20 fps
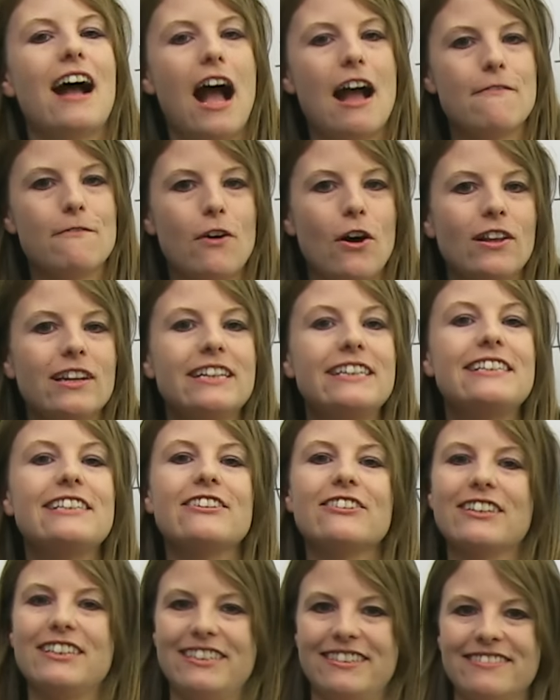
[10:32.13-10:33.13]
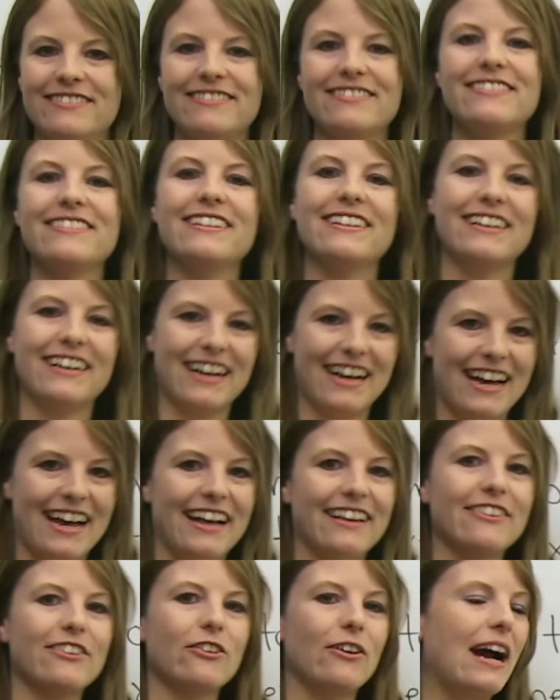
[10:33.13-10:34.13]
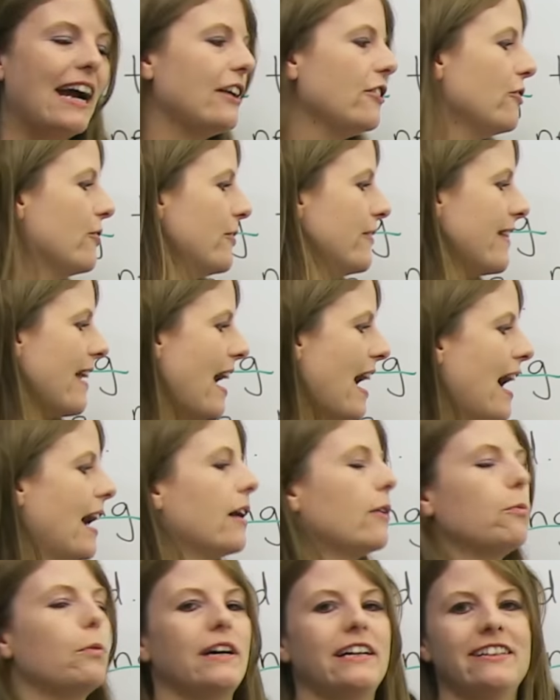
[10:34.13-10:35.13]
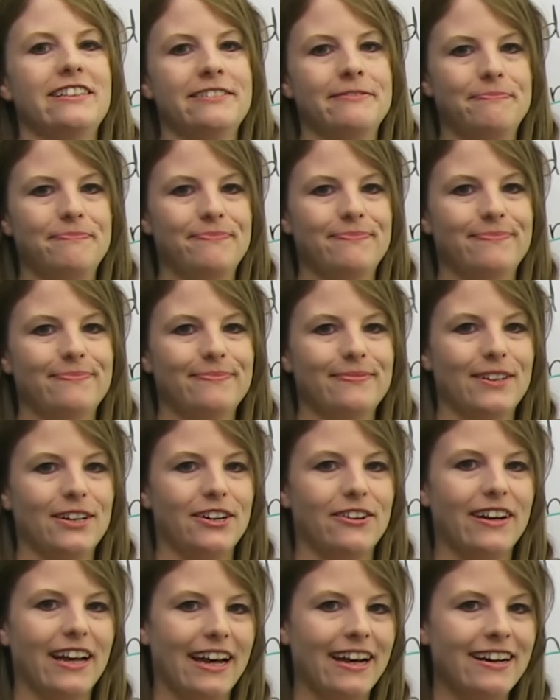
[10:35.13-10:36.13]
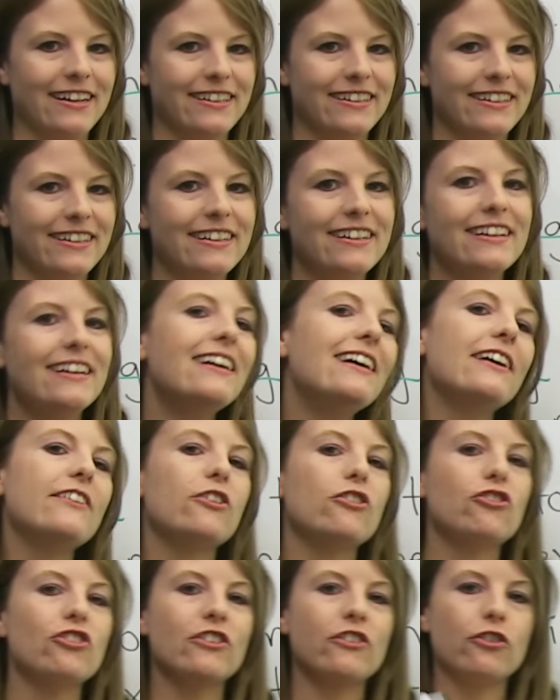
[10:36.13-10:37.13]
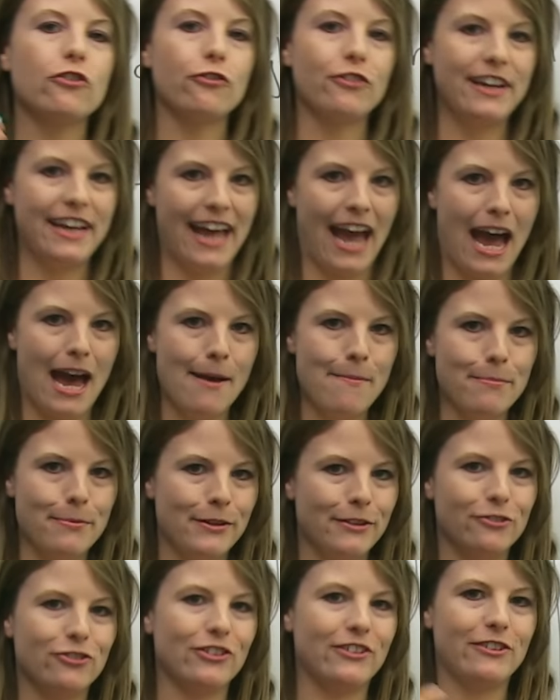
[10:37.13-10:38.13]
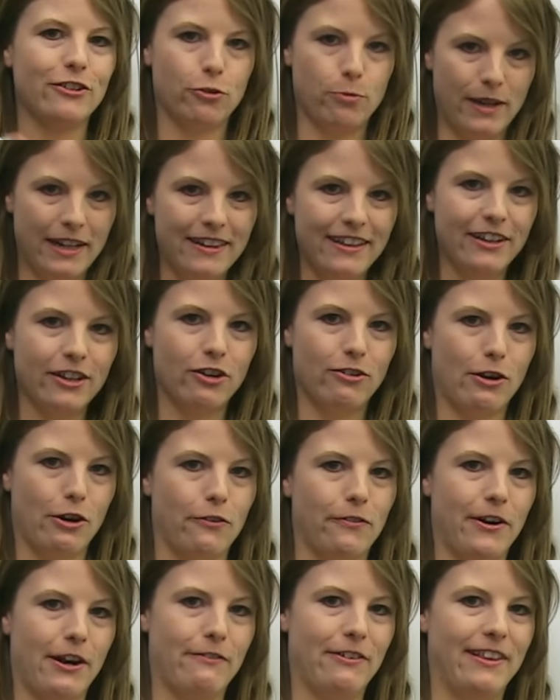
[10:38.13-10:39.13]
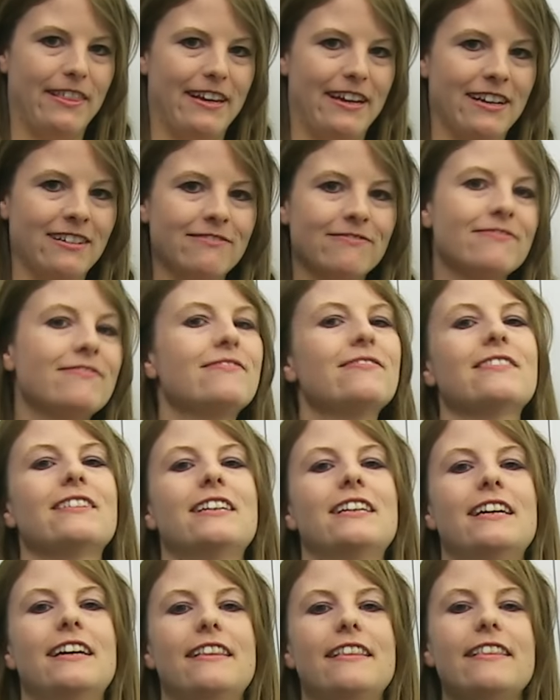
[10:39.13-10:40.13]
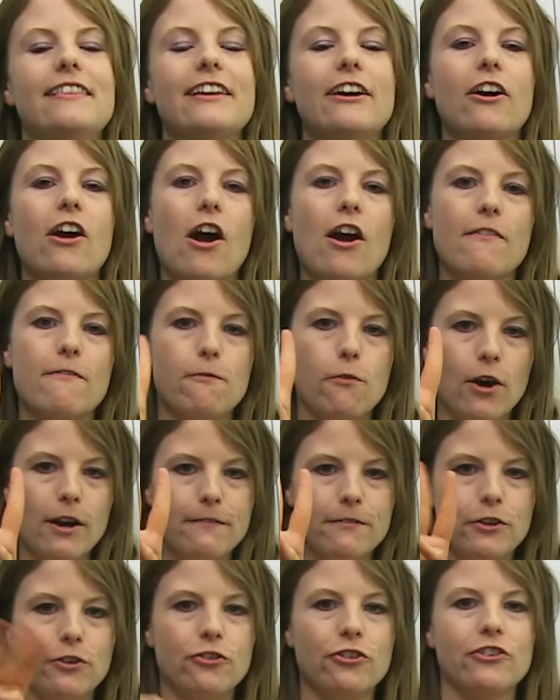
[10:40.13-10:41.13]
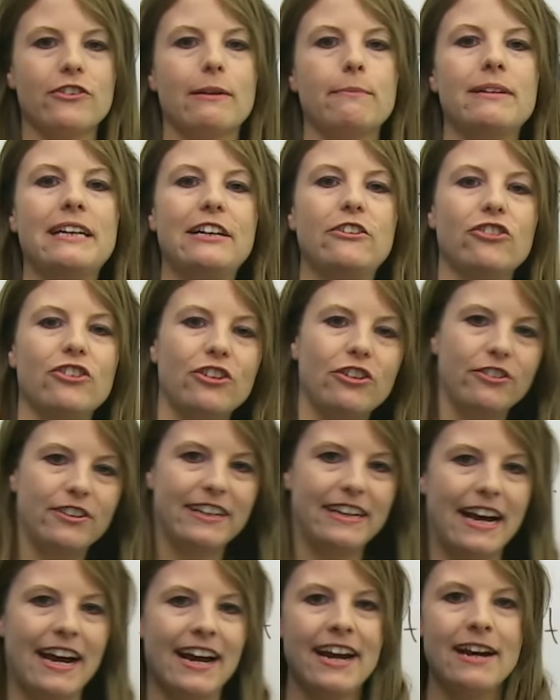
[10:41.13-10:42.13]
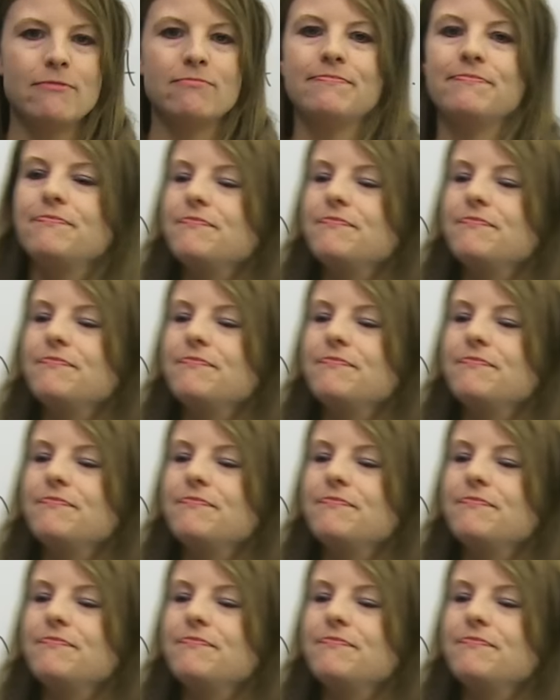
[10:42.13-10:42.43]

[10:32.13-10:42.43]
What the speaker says: I'm volunteering, and so I use I will, okay? So just to recap, just to quickly go over everything, there are four futures I'm teaching you today.